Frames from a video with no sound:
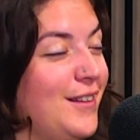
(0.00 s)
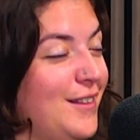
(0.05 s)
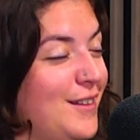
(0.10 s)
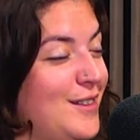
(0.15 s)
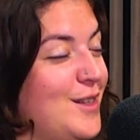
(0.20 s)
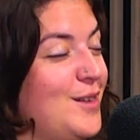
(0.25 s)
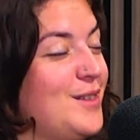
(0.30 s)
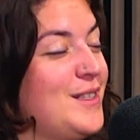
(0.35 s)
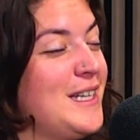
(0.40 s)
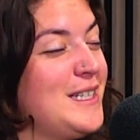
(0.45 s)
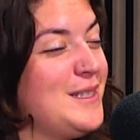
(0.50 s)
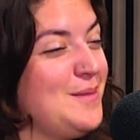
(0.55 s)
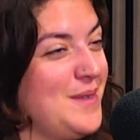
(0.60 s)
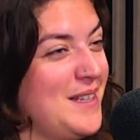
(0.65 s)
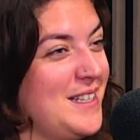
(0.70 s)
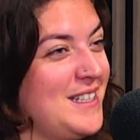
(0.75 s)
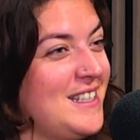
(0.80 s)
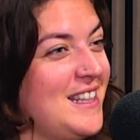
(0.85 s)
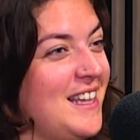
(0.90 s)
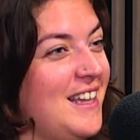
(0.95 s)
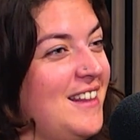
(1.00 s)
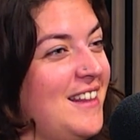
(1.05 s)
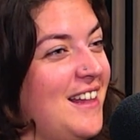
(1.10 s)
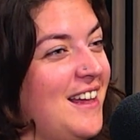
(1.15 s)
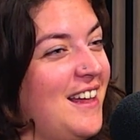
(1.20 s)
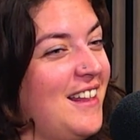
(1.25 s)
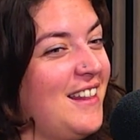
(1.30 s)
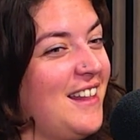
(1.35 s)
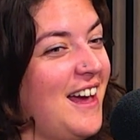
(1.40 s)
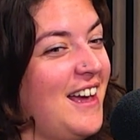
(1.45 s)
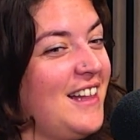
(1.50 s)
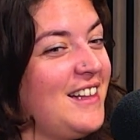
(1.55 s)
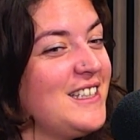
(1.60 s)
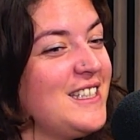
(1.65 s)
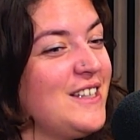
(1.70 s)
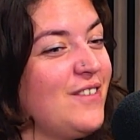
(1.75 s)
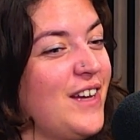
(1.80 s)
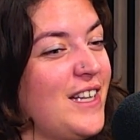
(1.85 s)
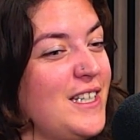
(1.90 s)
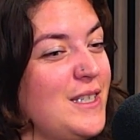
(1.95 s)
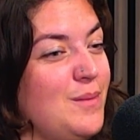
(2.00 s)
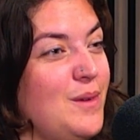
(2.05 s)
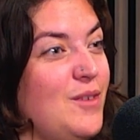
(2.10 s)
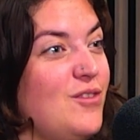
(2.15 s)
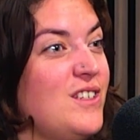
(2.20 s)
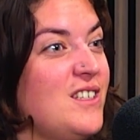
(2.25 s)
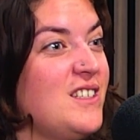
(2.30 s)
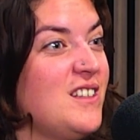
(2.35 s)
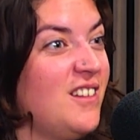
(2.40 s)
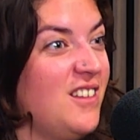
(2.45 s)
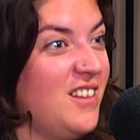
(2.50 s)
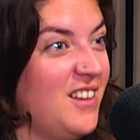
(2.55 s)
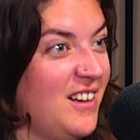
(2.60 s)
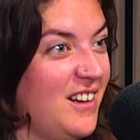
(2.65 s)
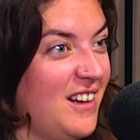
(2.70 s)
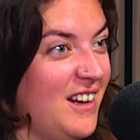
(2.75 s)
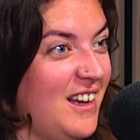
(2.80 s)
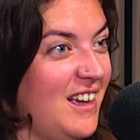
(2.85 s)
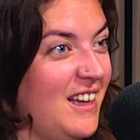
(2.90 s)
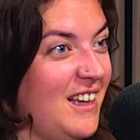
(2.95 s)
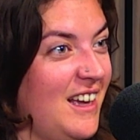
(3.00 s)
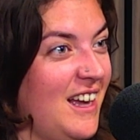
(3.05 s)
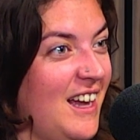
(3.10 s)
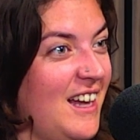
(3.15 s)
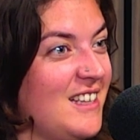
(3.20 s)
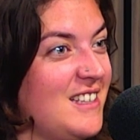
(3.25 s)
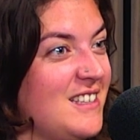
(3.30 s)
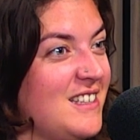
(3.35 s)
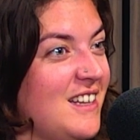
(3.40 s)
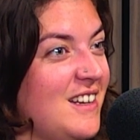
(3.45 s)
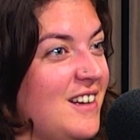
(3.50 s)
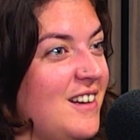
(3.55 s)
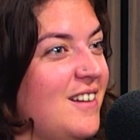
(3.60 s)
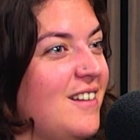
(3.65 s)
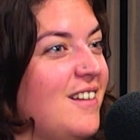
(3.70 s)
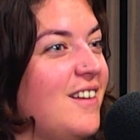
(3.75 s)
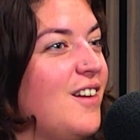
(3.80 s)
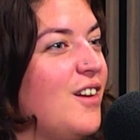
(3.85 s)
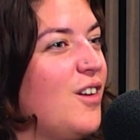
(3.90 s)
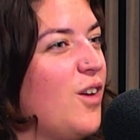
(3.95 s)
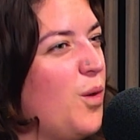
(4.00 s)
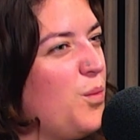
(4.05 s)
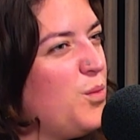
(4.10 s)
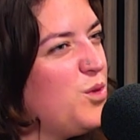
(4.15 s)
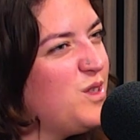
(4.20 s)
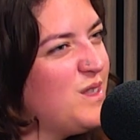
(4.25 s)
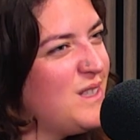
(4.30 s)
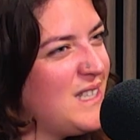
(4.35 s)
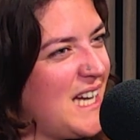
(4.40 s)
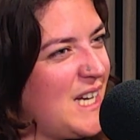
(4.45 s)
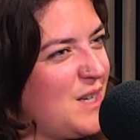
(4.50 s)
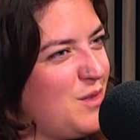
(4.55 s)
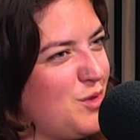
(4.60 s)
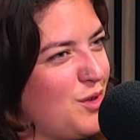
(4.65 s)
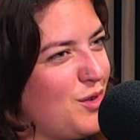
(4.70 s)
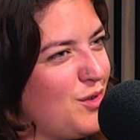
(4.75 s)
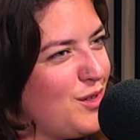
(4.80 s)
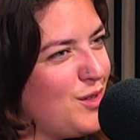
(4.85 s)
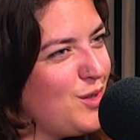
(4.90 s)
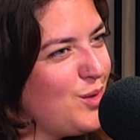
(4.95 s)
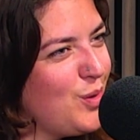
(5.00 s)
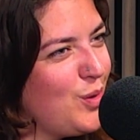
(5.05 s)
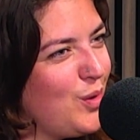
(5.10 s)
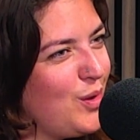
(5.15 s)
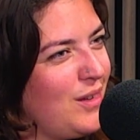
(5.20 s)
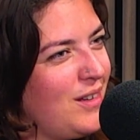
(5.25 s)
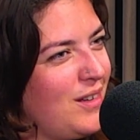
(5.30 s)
always had to be this thing that the Highlands have had to be resilient, I guess, and almost stand on its own.